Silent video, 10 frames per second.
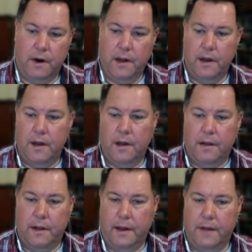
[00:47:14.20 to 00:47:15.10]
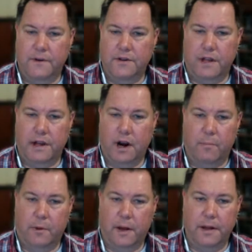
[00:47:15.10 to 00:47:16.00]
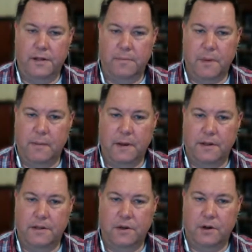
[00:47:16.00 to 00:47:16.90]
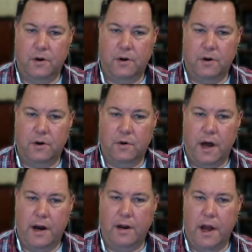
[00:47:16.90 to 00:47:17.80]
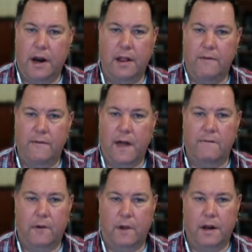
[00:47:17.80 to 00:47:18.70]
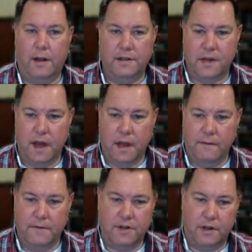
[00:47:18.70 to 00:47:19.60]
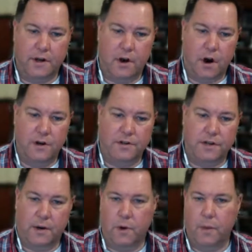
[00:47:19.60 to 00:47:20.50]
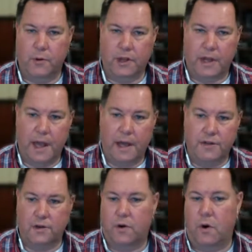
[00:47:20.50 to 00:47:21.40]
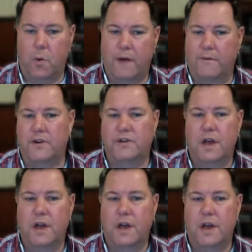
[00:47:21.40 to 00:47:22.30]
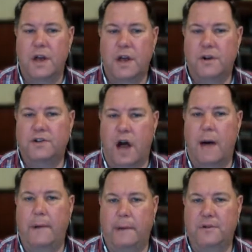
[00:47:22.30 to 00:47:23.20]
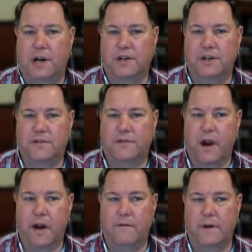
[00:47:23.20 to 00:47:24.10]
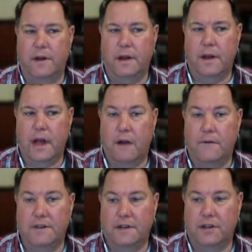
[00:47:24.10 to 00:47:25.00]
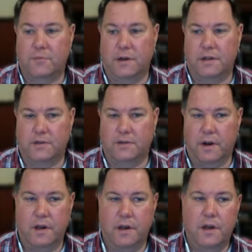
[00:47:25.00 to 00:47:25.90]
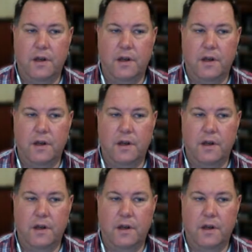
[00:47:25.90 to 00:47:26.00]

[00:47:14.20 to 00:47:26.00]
Right? Like if you're selling airplanes, maybe it's, how do they not fall out of the sky? If you're selling cars, it's like, where do you put the gas? Whatever. There's common objections for every sales process, right?